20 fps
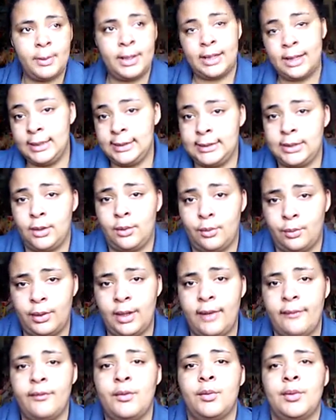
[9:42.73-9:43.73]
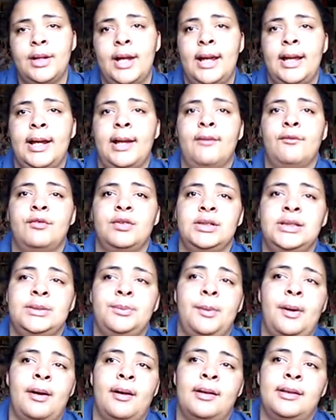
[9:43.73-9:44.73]
because they'll give you a negative
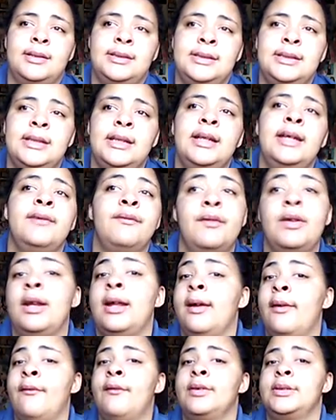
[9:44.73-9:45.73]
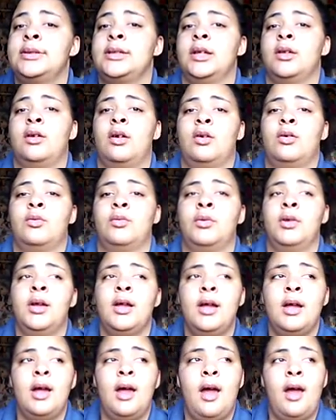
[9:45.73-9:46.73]
response, even if it's alone.
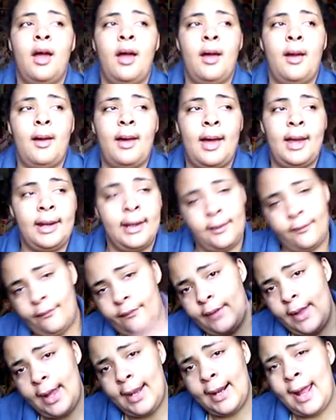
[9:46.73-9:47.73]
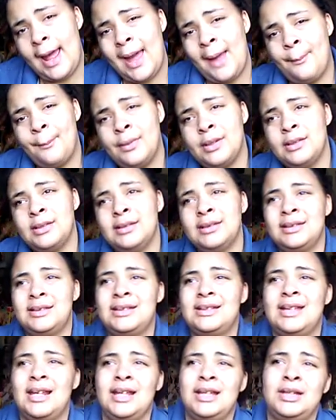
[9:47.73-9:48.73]
And if that
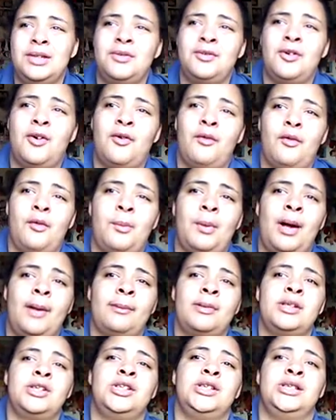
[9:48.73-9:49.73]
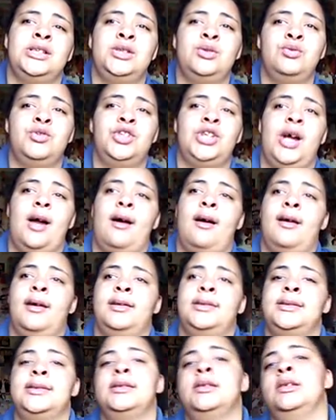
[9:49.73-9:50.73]
happens, then you know they're probably just too
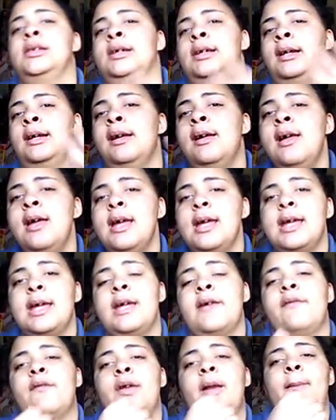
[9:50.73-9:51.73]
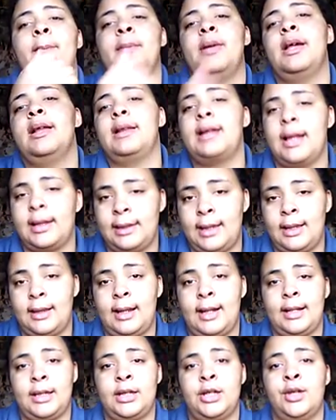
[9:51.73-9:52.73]
shy to even admit that
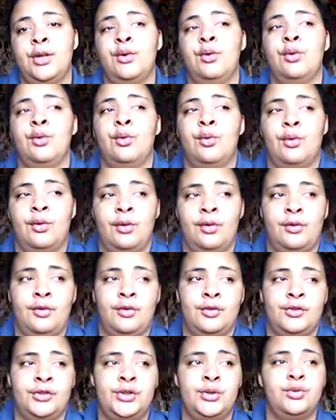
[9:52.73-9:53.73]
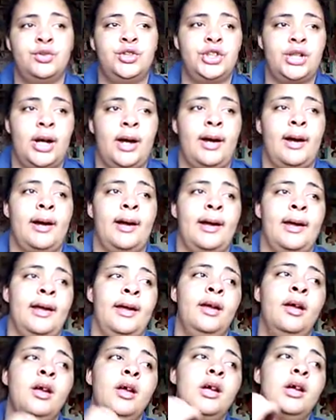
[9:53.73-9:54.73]
they like you, or they're too
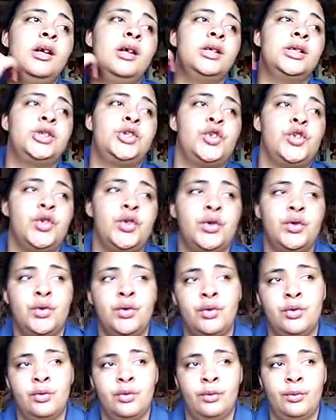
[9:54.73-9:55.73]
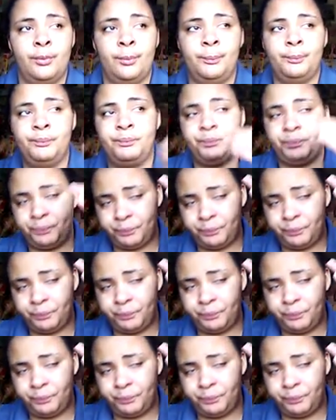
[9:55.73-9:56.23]
shy to